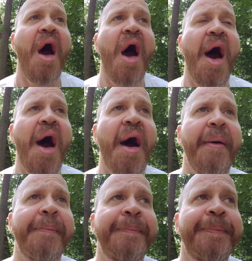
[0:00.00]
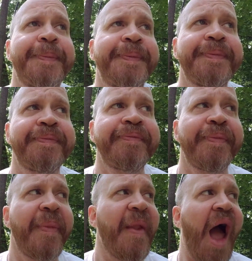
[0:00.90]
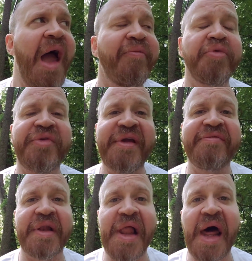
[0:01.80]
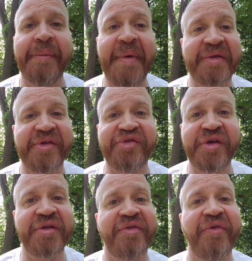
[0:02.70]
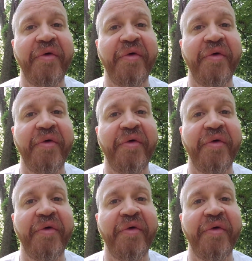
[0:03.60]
I've received a lot of messages